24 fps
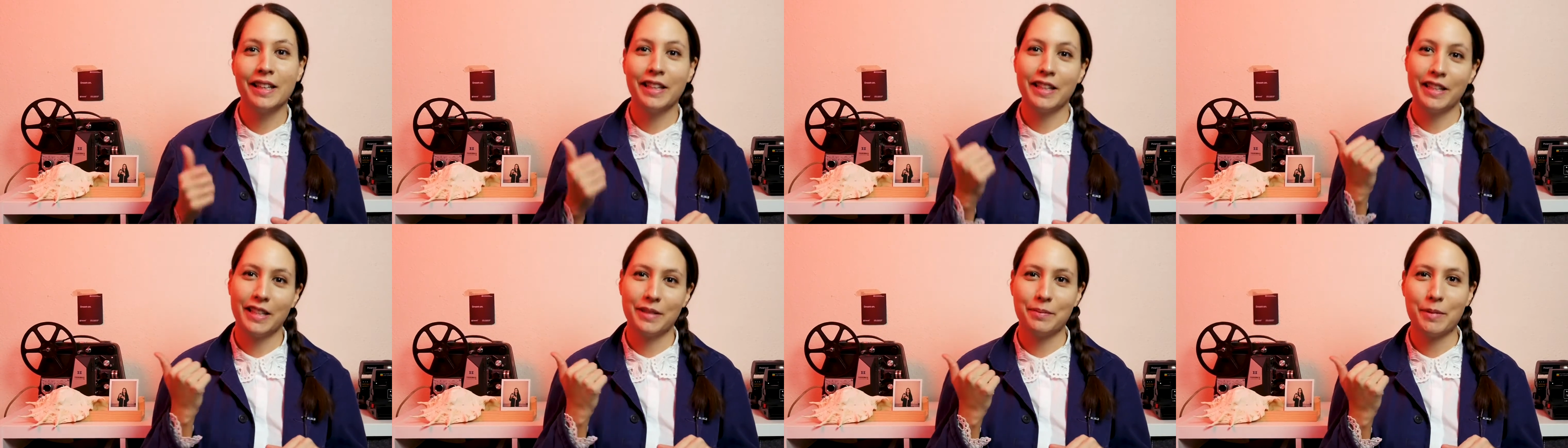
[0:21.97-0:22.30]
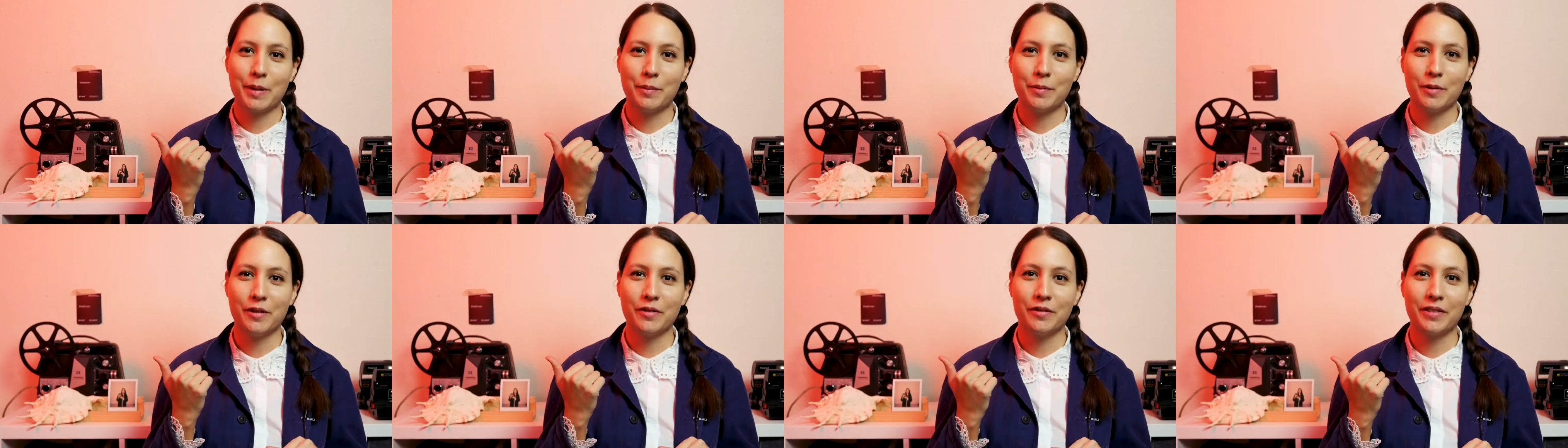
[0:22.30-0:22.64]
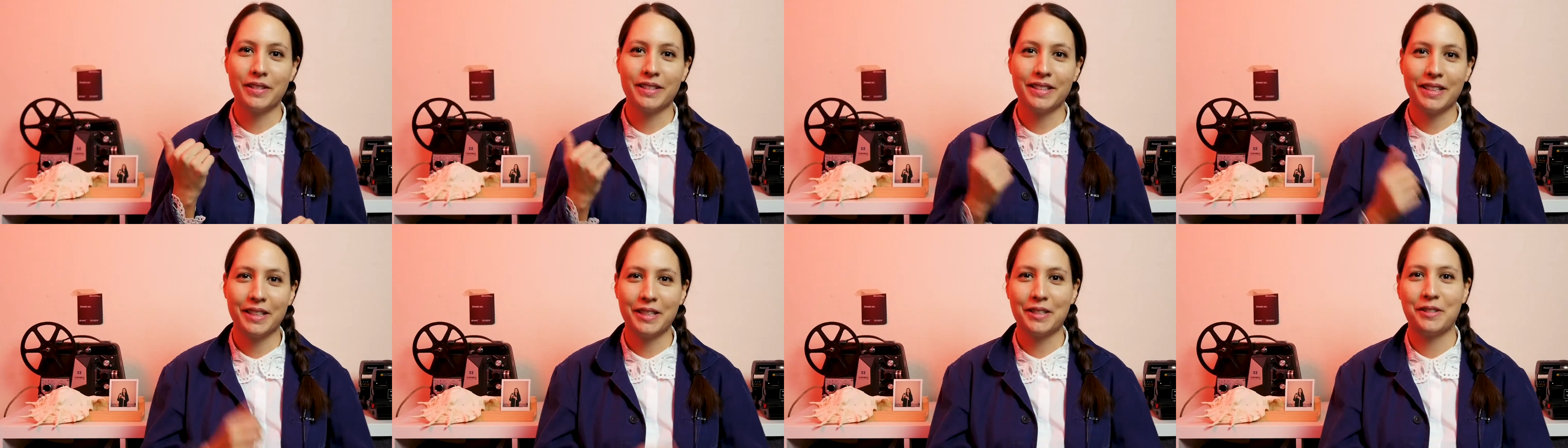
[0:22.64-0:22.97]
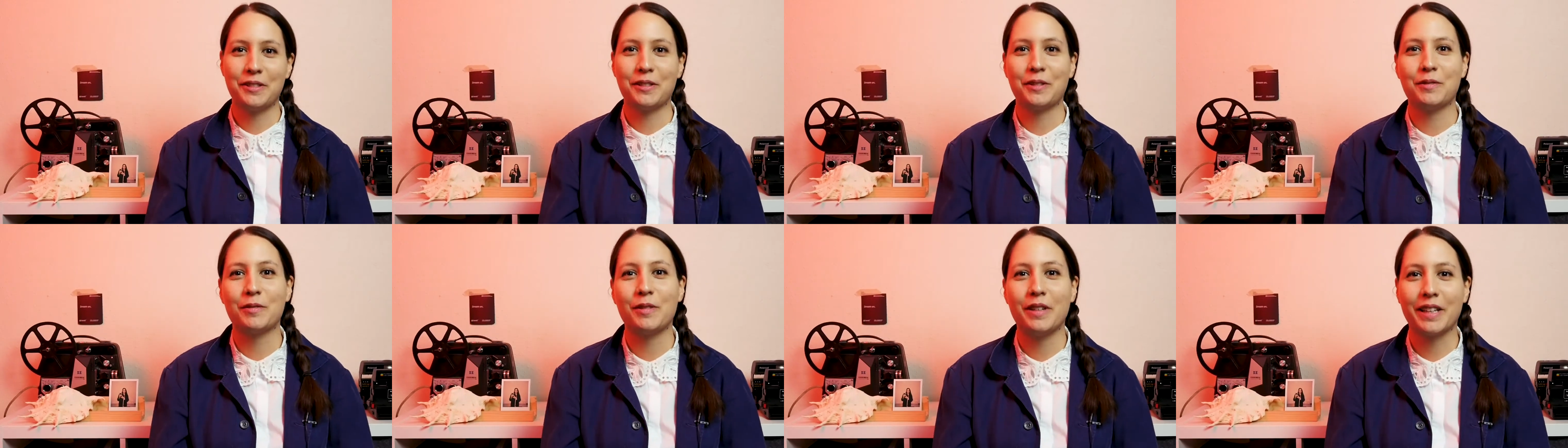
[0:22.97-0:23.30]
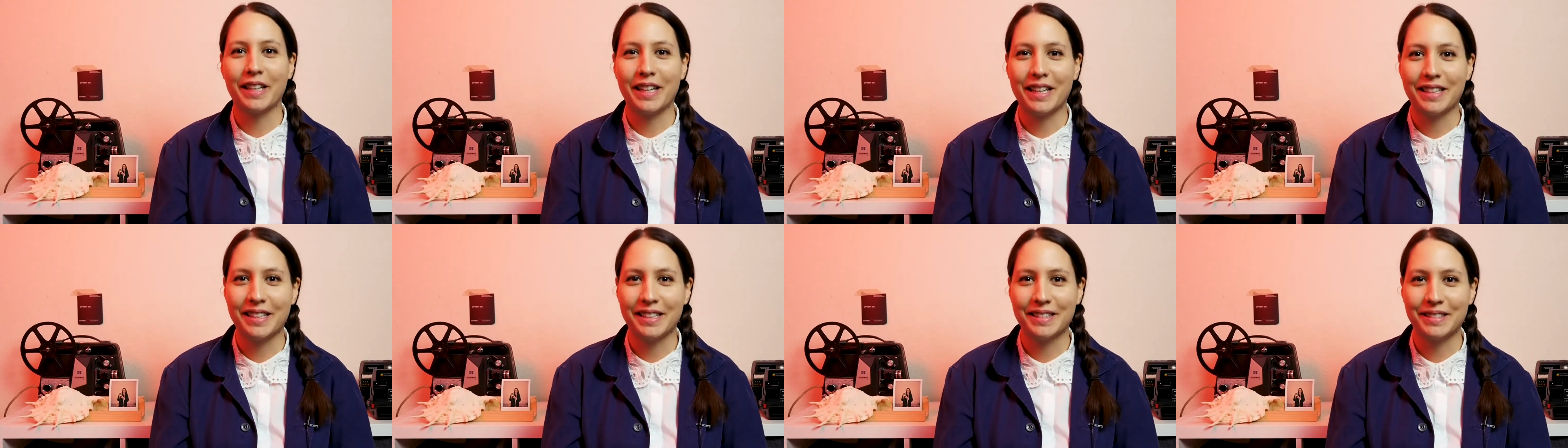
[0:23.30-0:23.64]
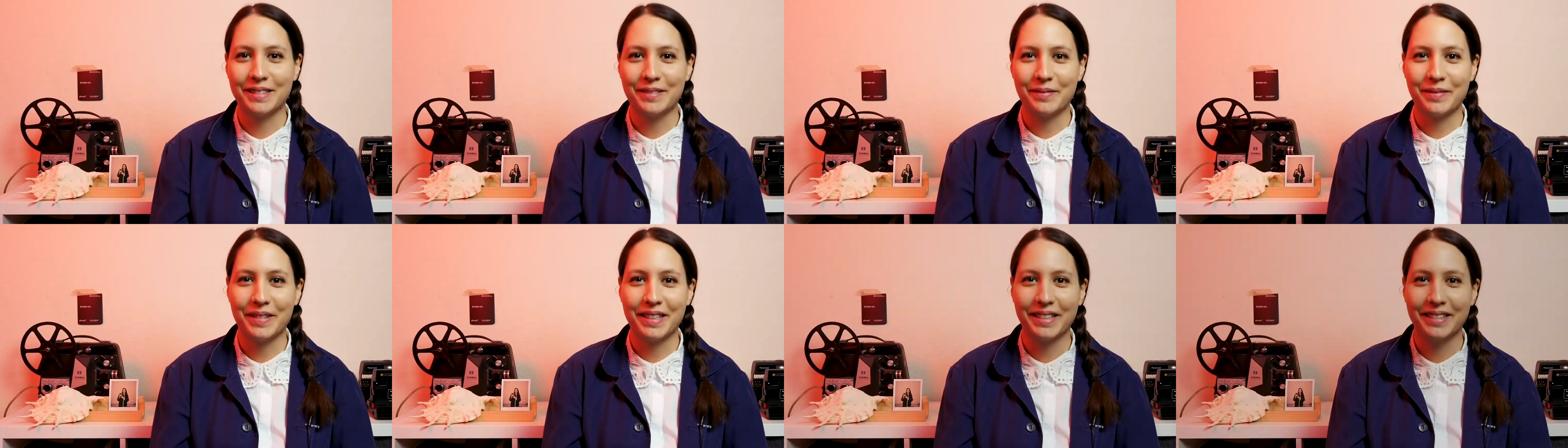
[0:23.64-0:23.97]
it's my boyfriend. He's just walking next
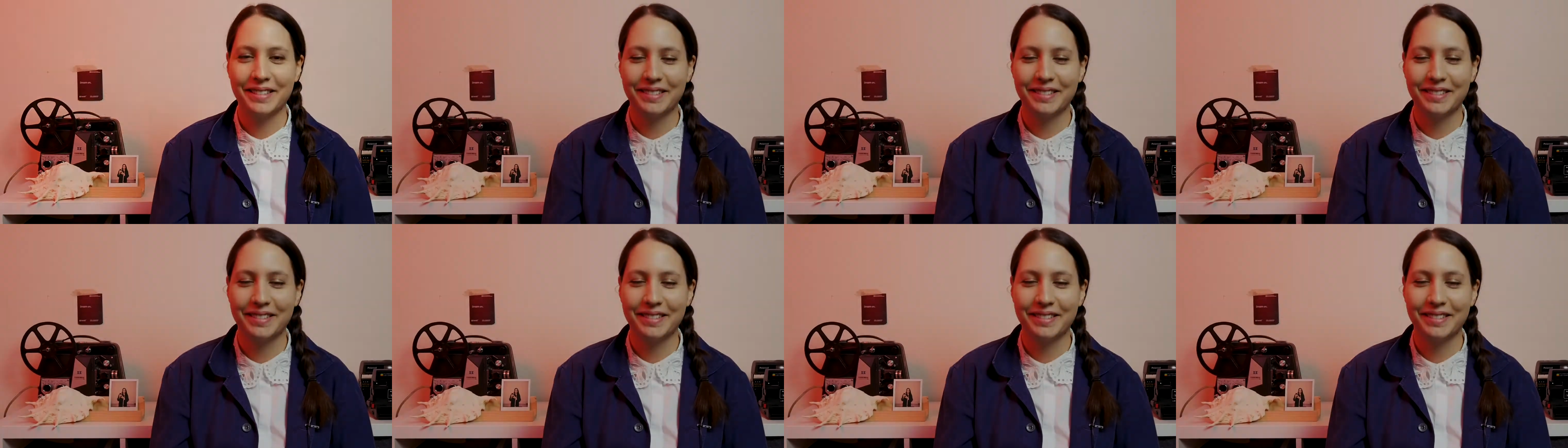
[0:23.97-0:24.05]
to me.